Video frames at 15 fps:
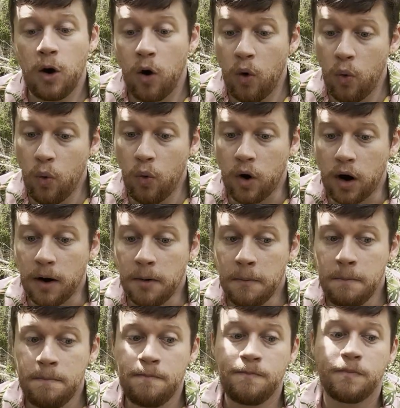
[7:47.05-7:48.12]
or
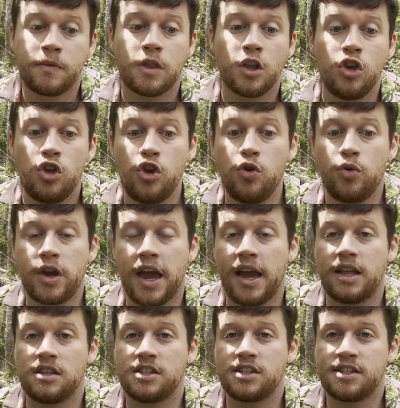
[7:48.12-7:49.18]
you
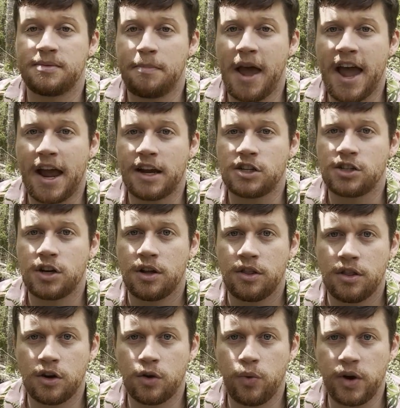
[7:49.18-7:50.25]
can smash
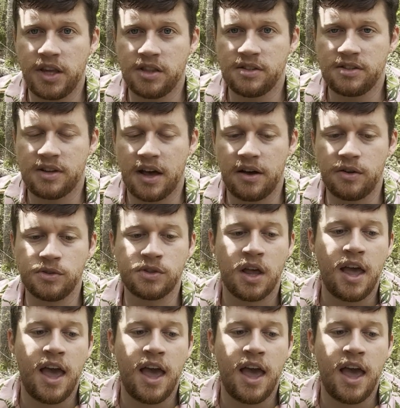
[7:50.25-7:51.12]
the queen cells